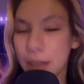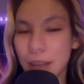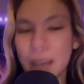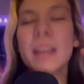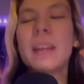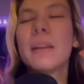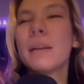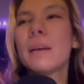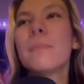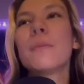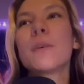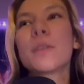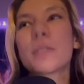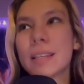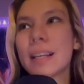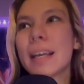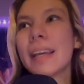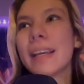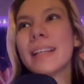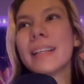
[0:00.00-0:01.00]
it most
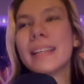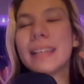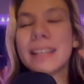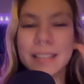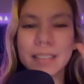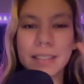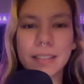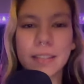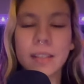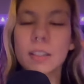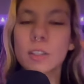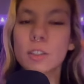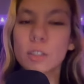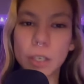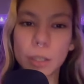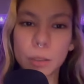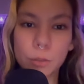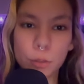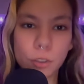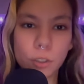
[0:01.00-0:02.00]
likely is a
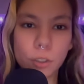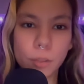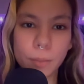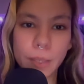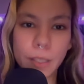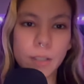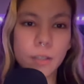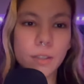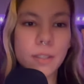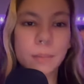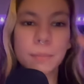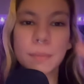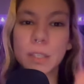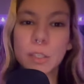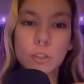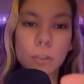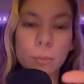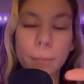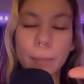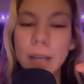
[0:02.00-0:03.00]
childhood trauma or something
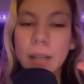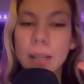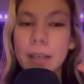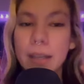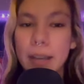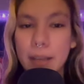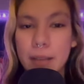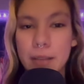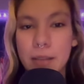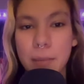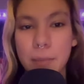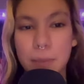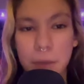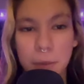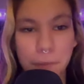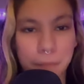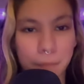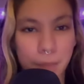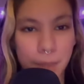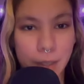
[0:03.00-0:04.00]
traumatic that has
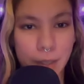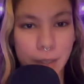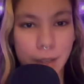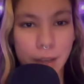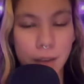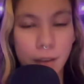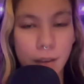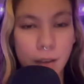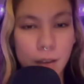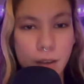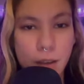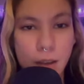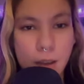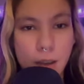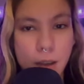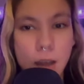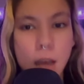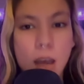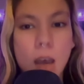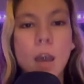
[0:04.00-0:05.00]
happened, okay?
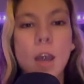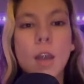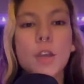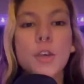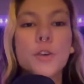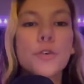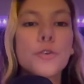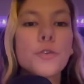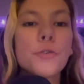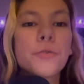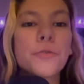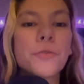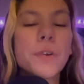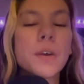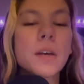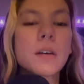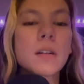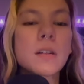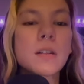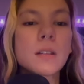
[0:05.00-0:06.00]
You
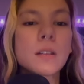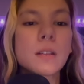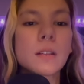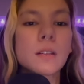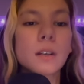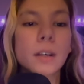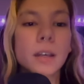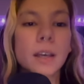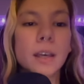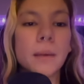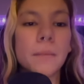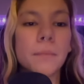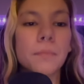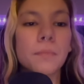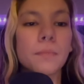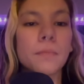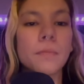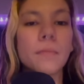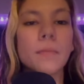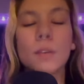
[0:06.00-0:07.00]
feel, okay,
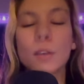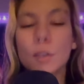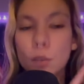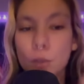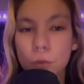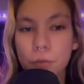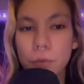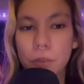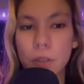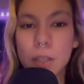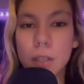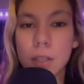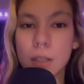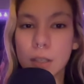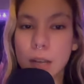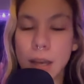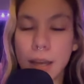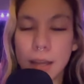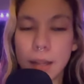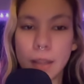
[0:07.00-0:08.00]
you feel
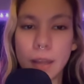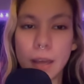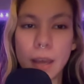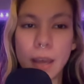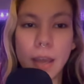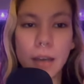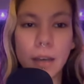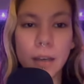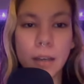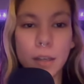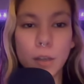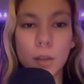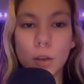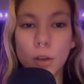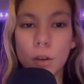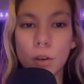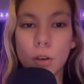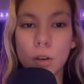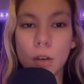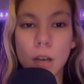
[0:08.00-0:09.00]
that, you
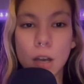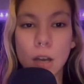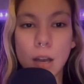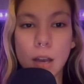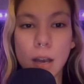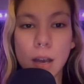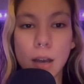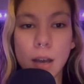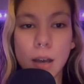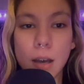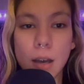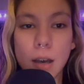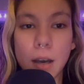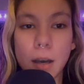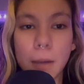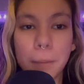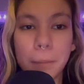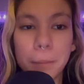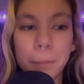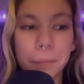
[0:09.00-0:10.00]
know,
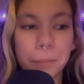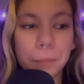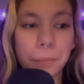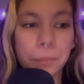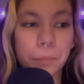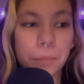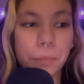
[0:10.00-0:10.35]
um,